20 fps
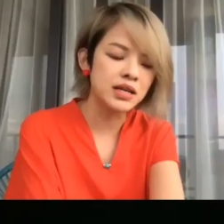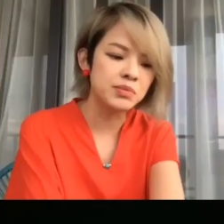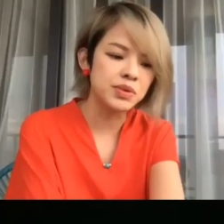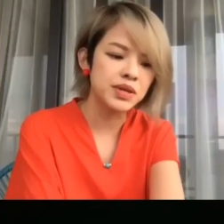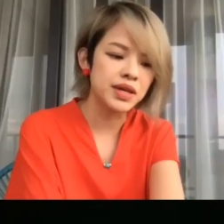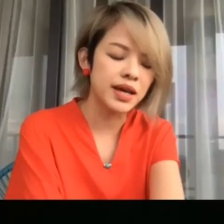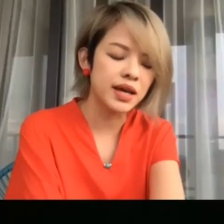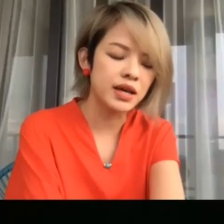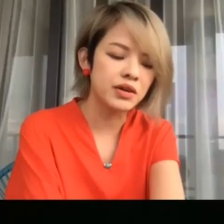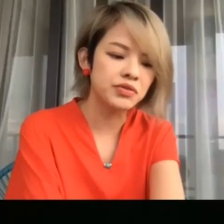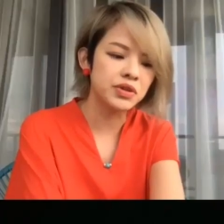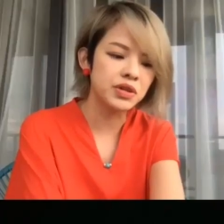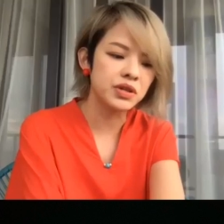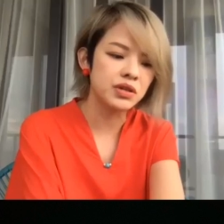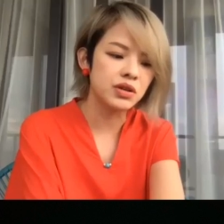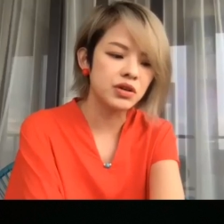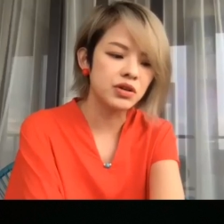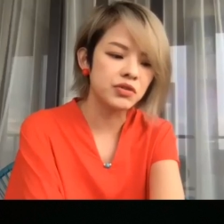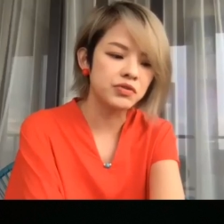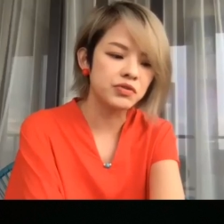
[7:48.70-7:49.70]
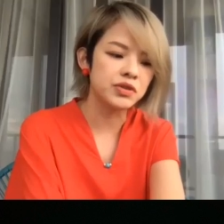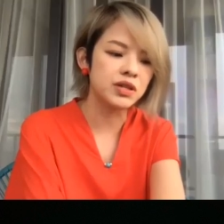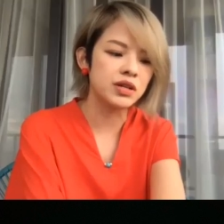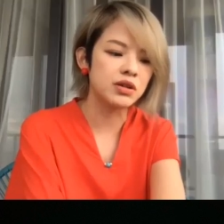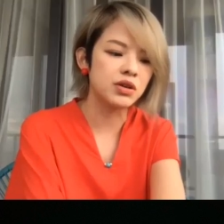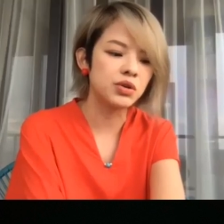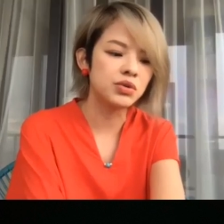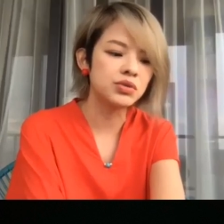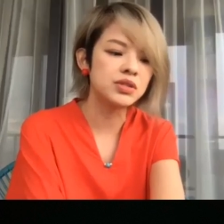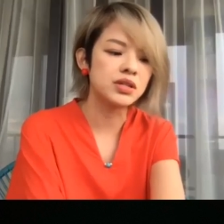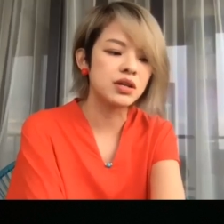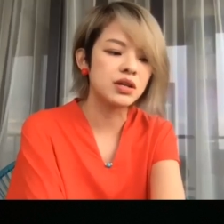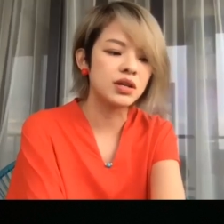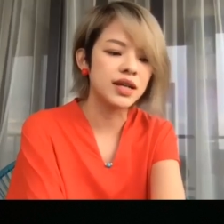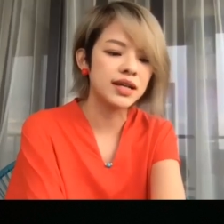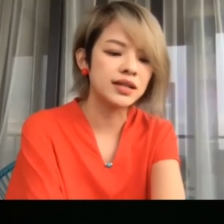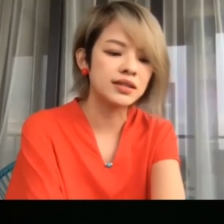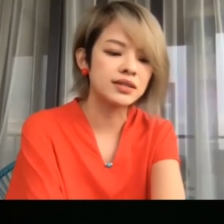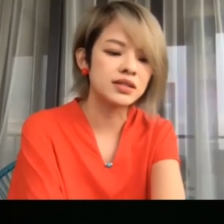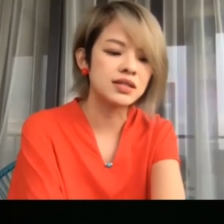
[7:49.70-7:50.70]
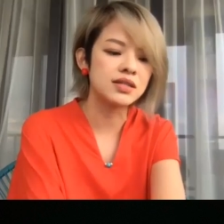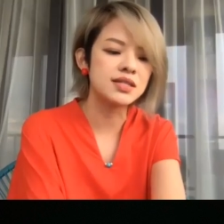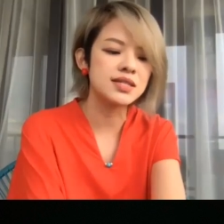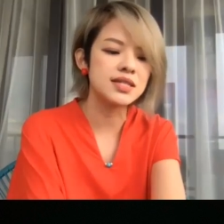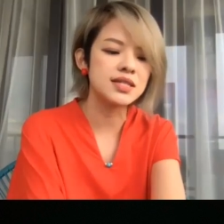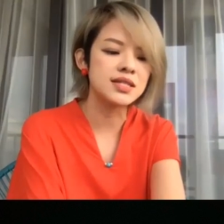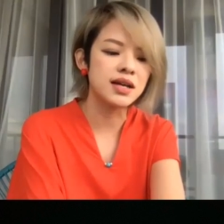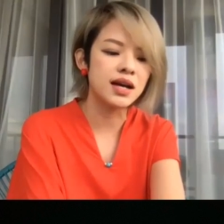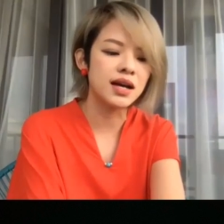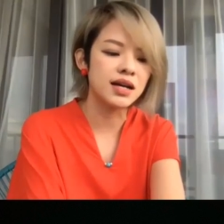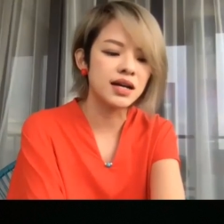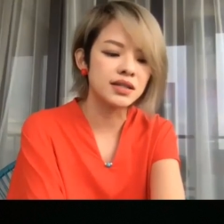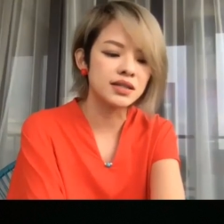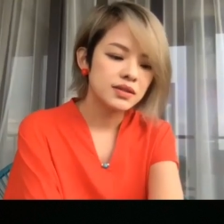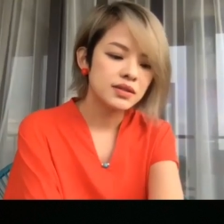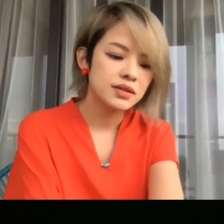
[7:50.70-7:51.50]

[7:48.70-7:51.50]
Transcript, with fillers: behavior of the all the collectors in art.